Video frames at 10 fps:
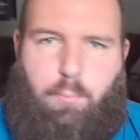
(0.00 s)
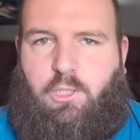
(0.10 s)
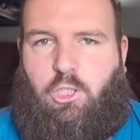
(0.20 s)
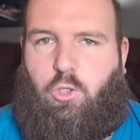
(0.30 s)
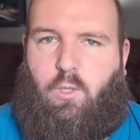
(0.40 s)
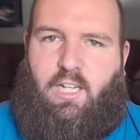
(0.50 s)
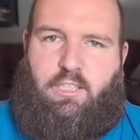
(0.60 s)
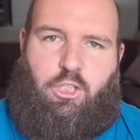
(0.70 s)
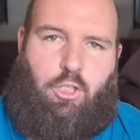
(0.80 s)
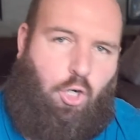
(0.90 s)
So
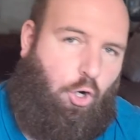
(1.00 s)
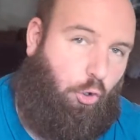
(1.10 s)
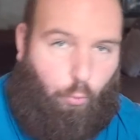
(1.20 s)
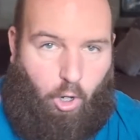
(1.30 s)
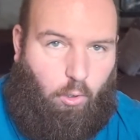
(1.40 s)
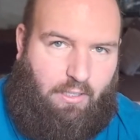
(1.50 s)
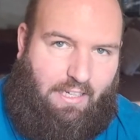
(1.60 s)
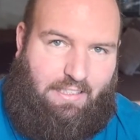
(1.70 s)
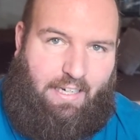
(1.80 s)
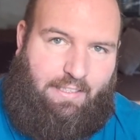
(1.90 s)
let's roll
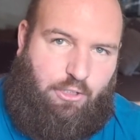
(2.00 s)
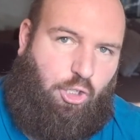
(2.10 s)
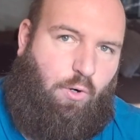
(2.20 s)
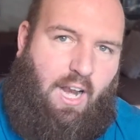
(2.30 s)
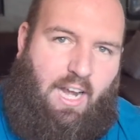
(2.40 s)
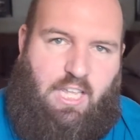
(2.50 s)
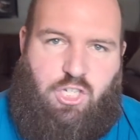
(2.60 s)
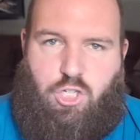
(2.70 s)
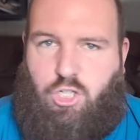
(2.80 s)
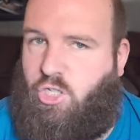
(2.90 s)
that intro and let's
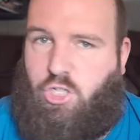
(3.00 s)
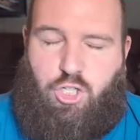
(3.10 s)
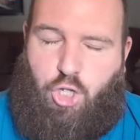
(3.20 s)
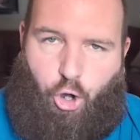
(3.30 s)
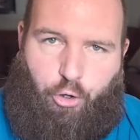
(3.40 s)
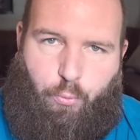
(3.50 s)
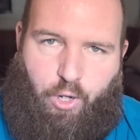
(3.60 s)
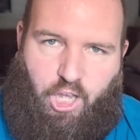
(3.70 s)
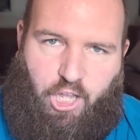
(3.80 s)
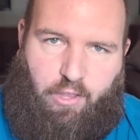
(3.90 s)
just start with
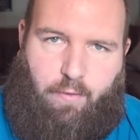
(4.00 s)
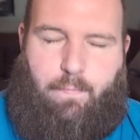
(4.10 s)
it.